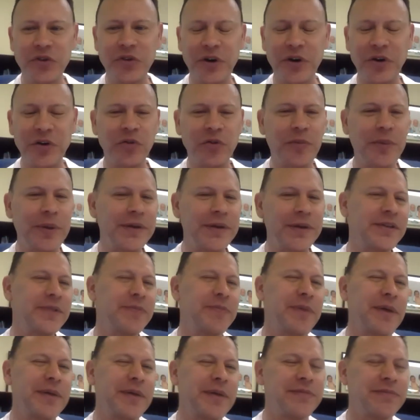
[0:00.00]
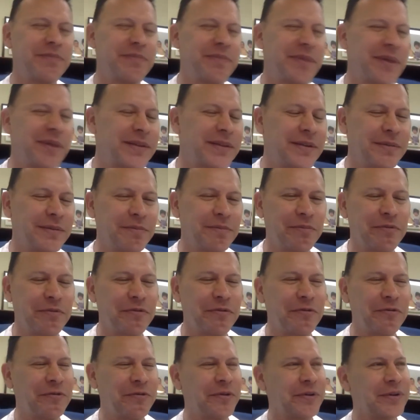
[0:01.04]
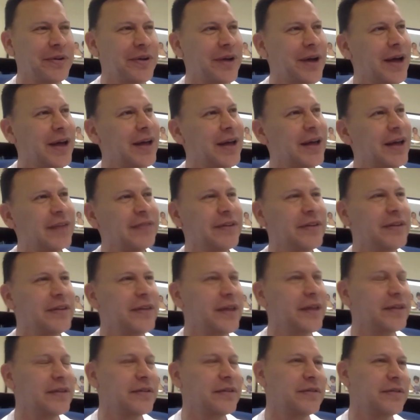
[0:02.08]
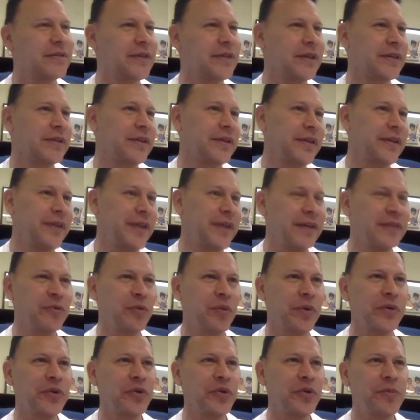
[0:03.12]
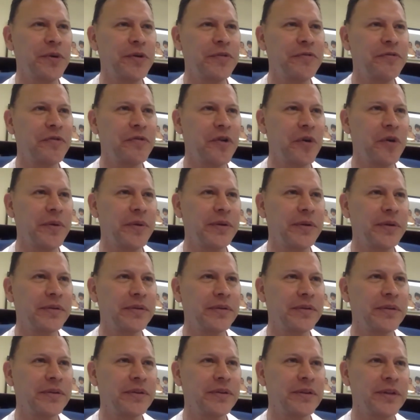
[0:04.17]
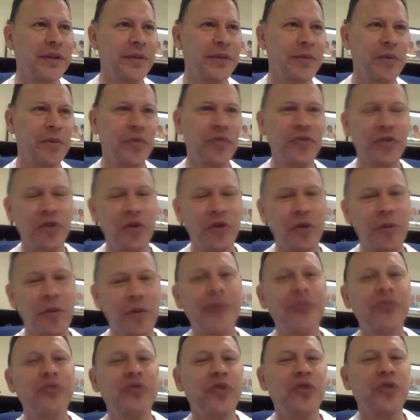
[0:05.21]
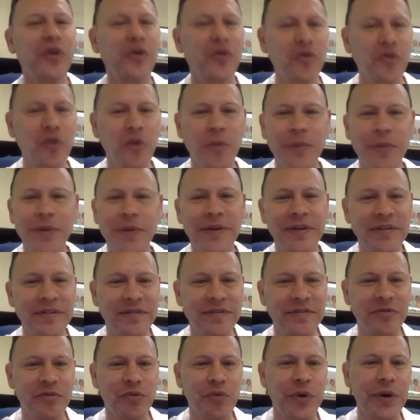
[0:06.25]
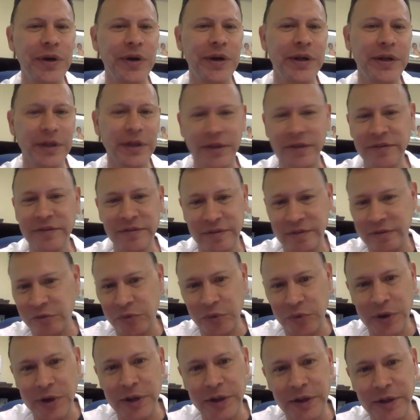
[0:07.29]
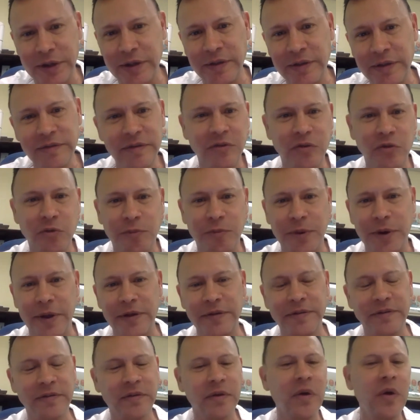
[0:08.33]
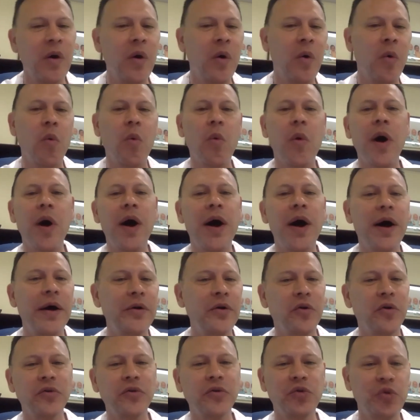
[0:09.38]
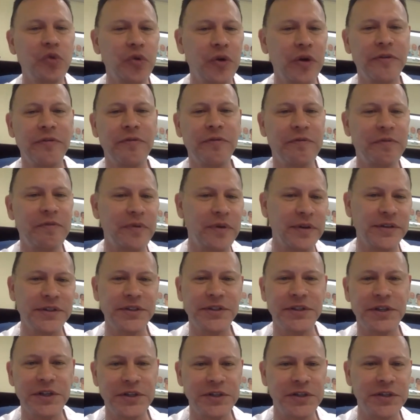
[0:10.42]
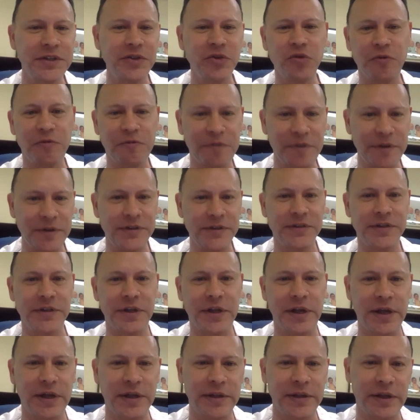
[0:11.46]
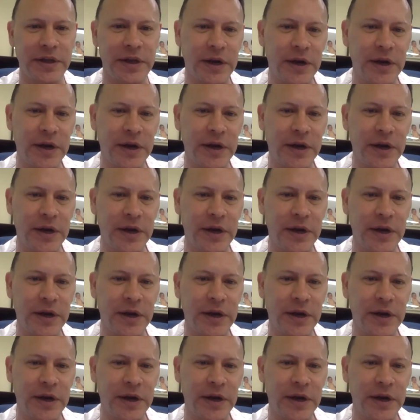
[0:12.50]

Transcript: tracheopexy, but I think that yes, when you perform the procedure by thoracoscopic, it's really easy to place one or two stitches to fix the